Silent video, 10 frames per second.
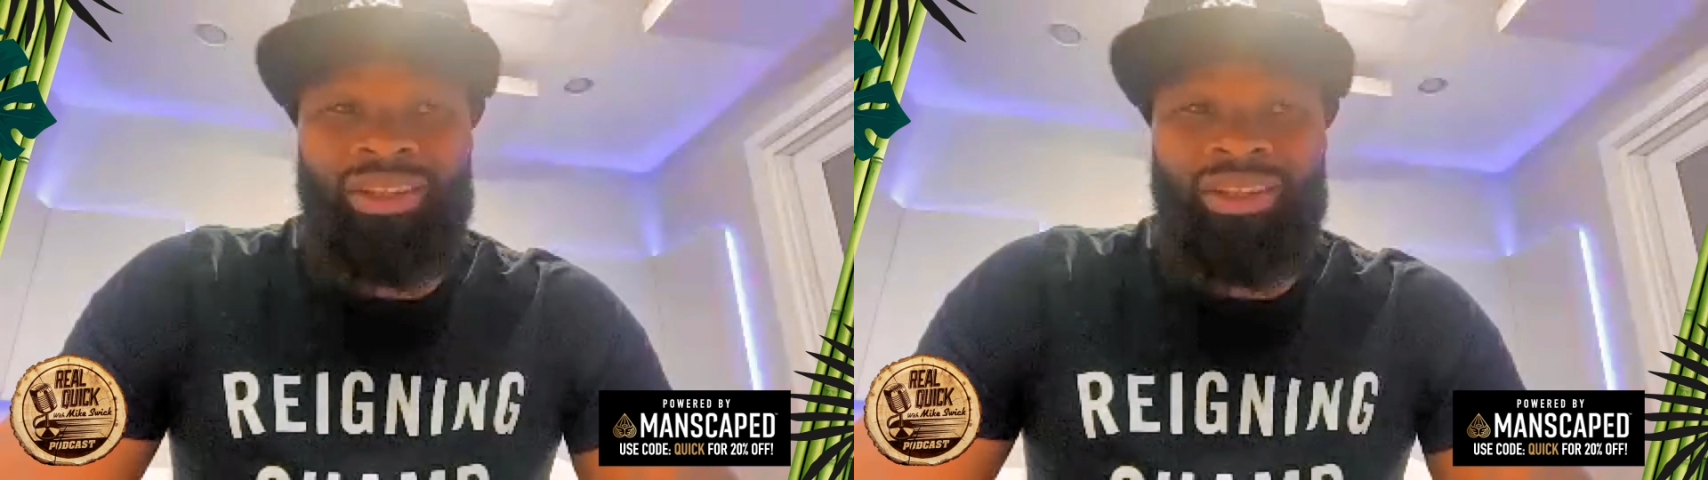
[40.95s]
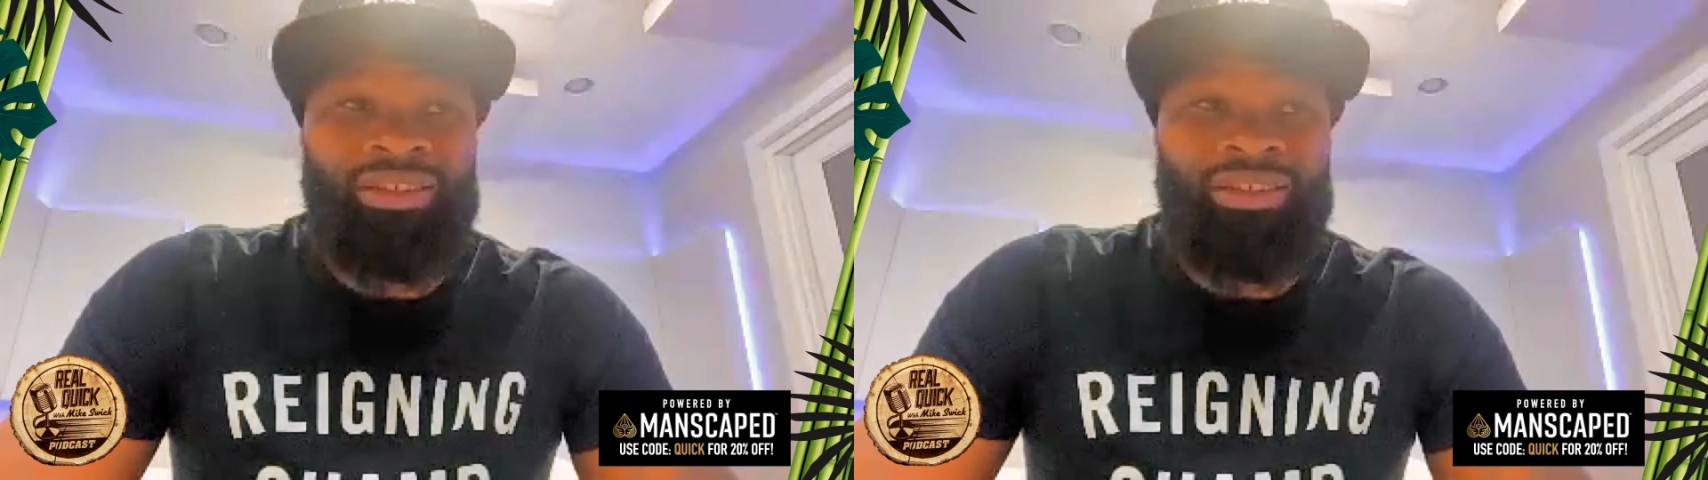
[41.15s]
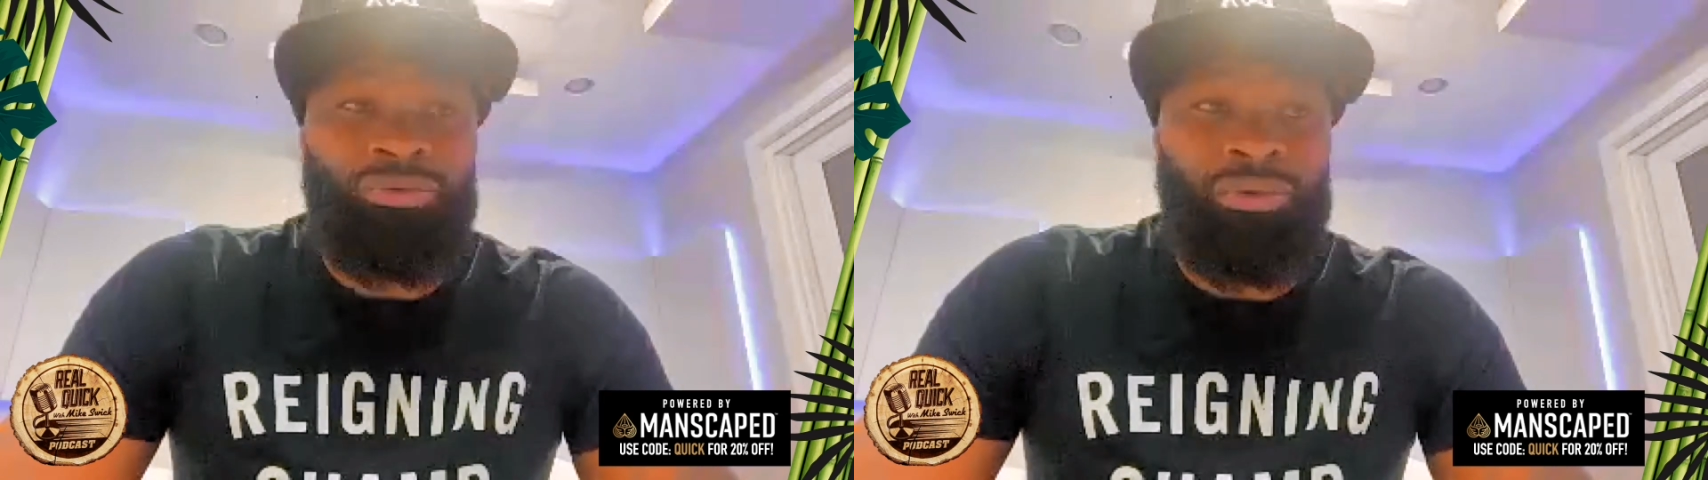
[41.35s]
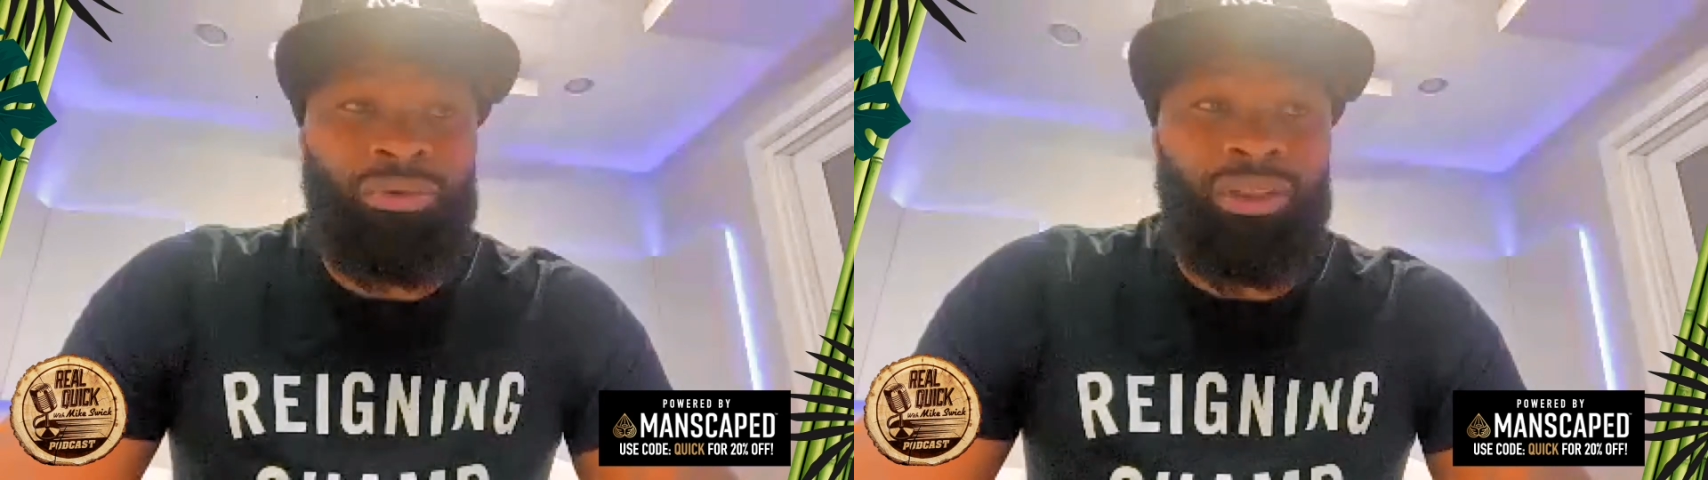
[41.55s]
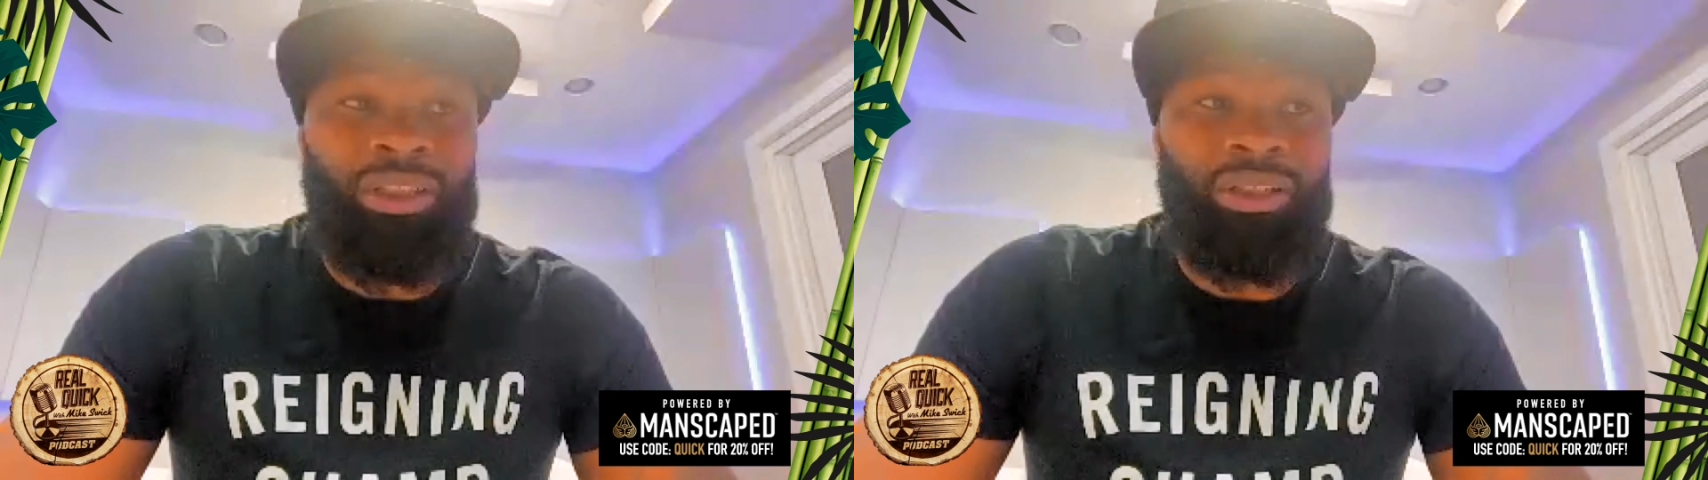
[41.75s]
Everything is
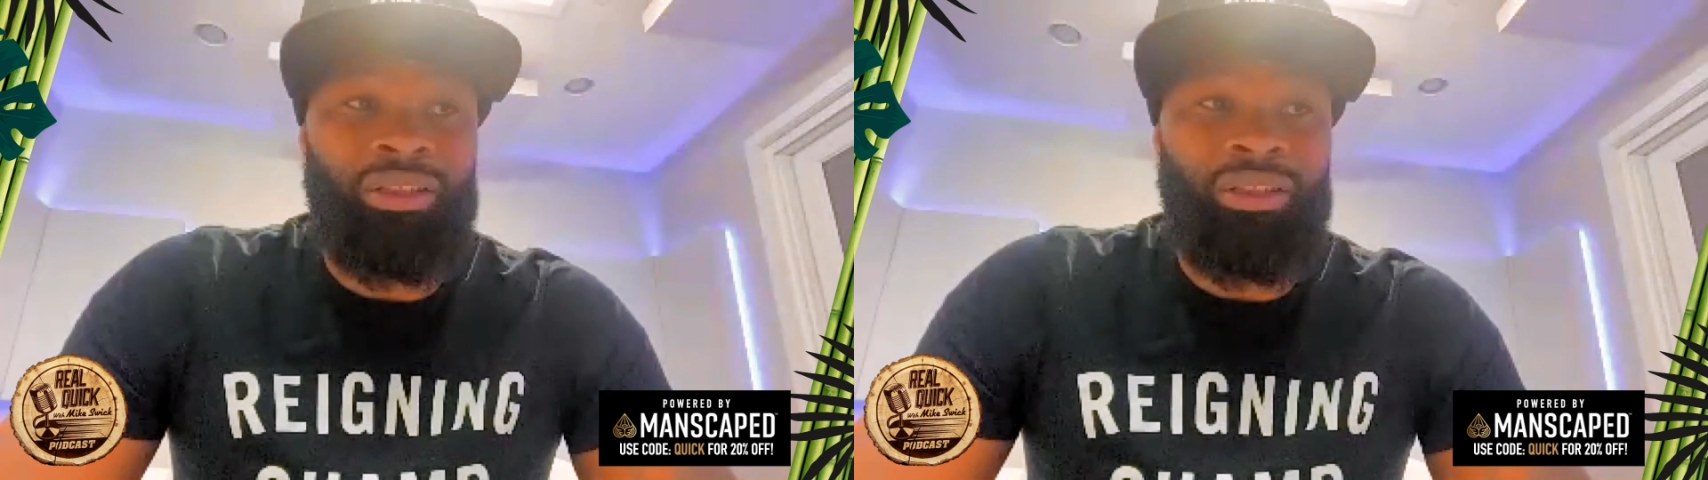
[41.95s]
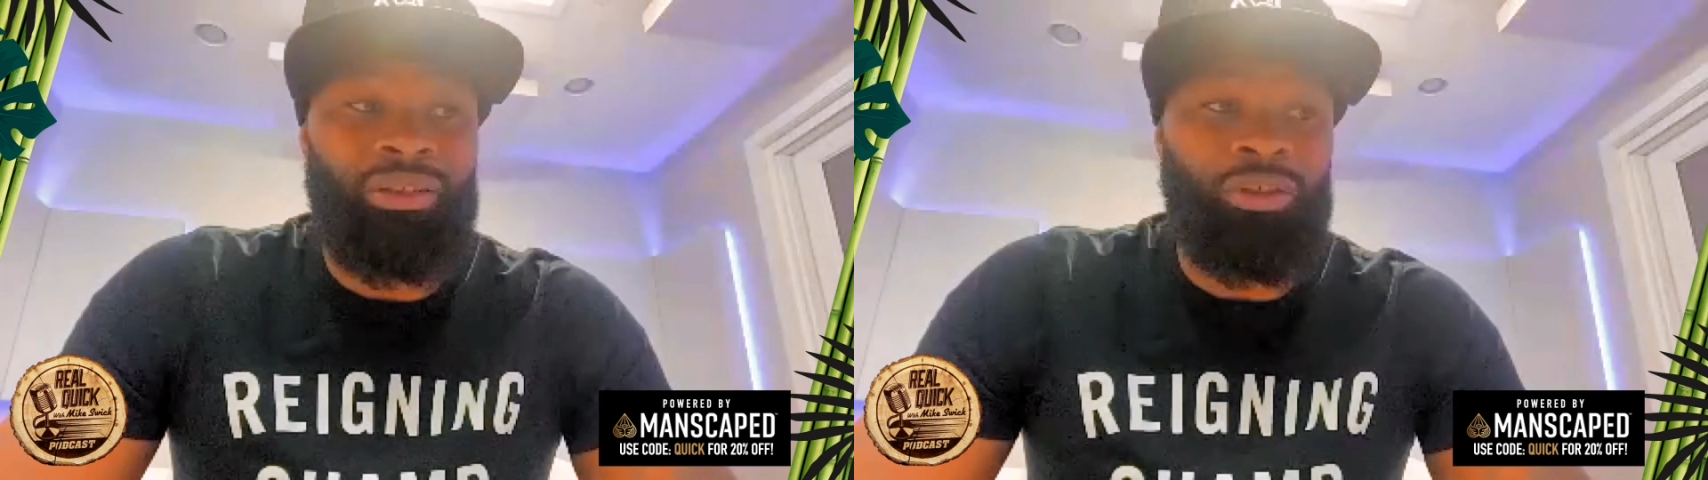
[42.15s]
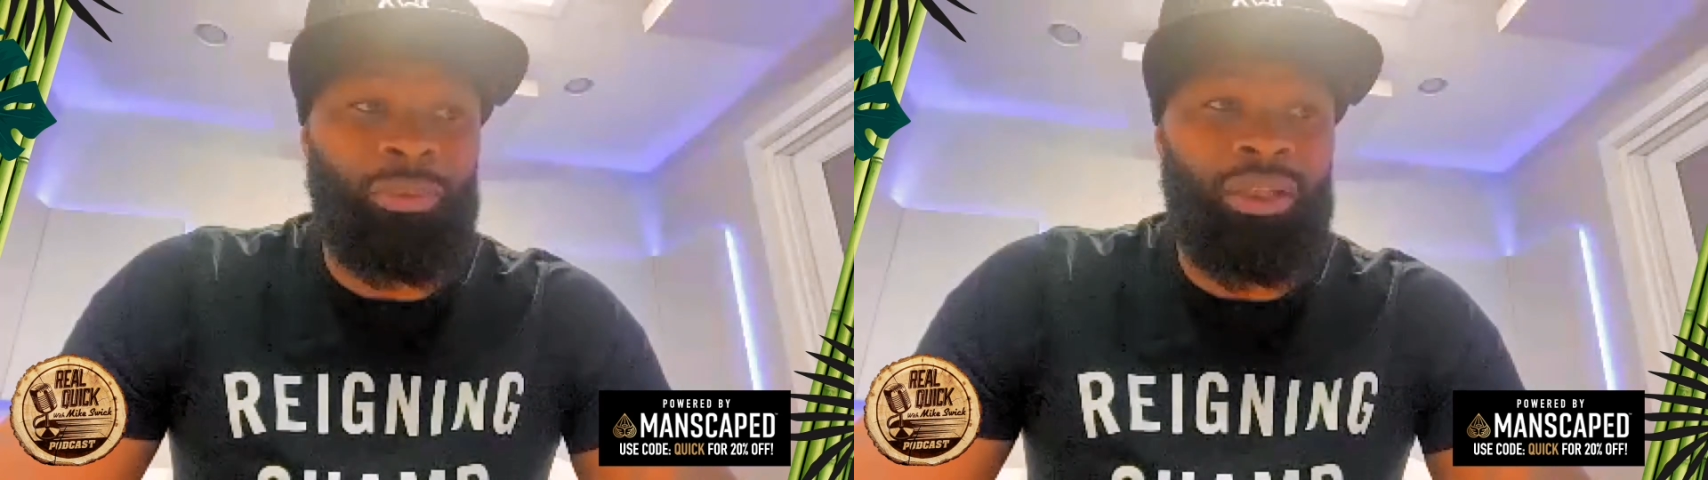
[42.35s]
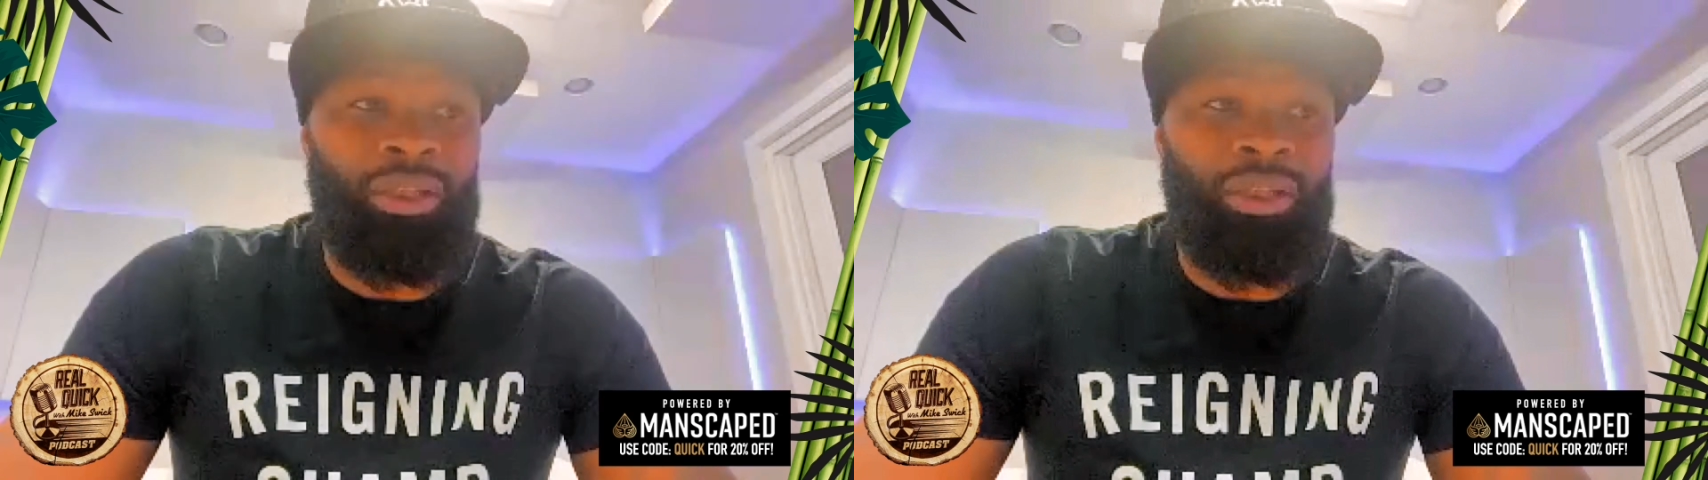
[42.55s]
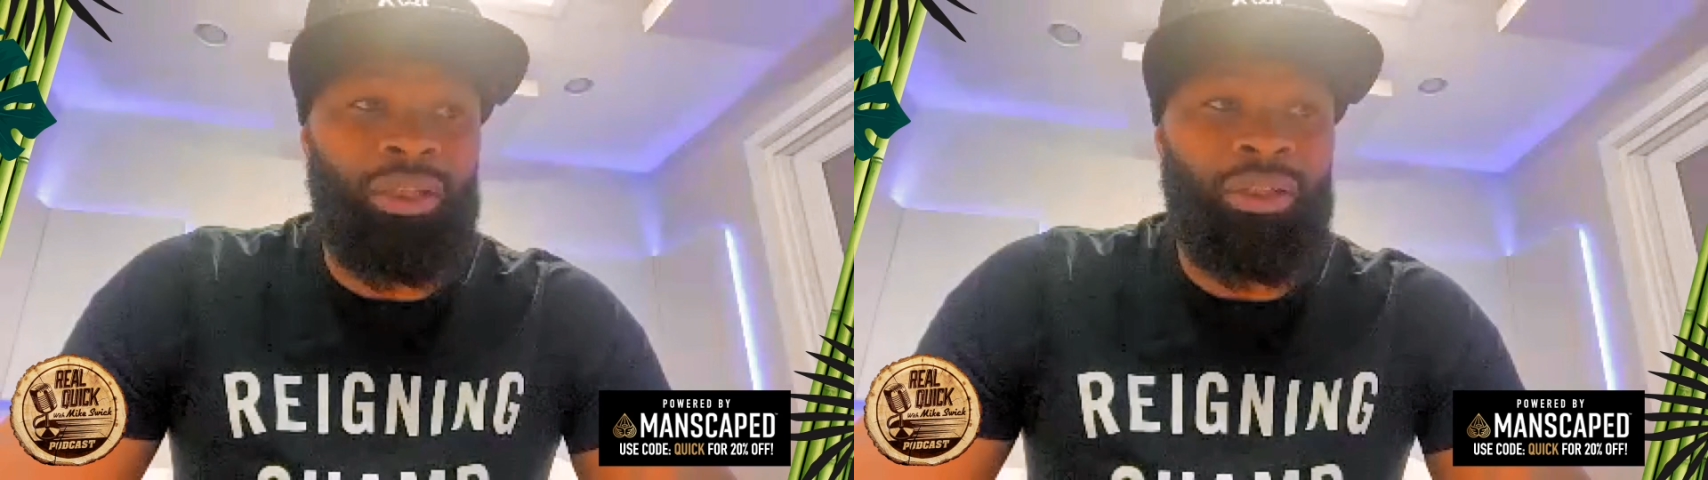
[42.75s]
really, you know I
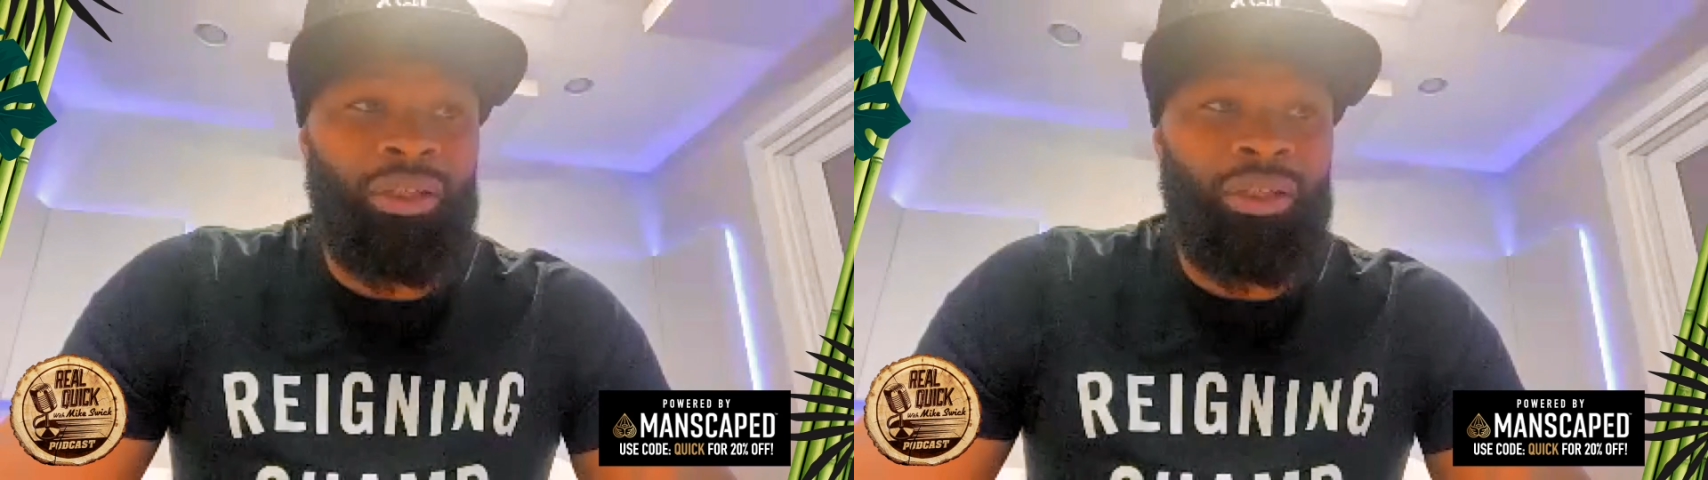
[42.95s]
mean,